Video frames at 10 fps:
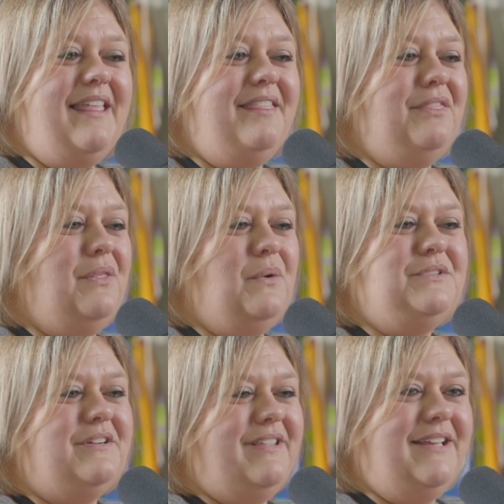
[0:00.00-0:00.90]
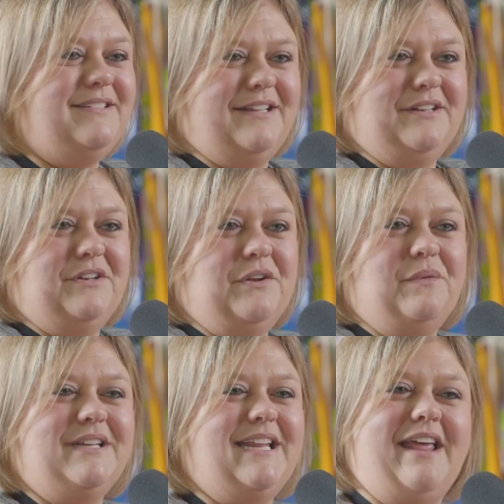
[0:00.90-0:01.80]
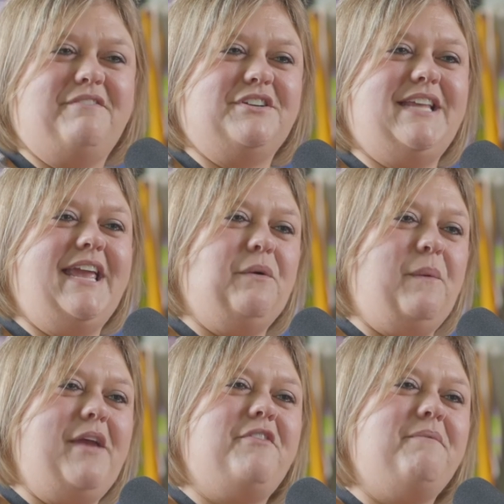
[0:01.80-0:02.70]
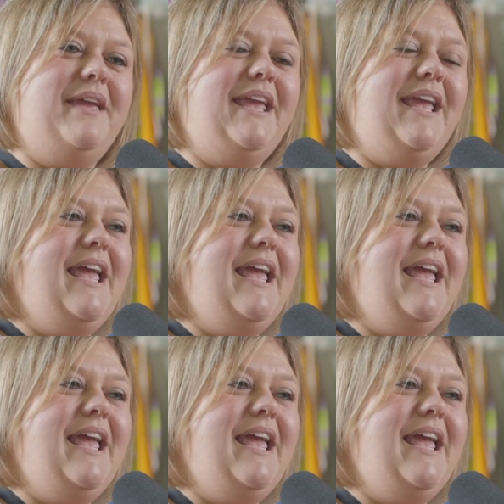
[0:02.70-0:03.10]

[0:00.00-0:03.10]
Those are things that no one can ever take away from me,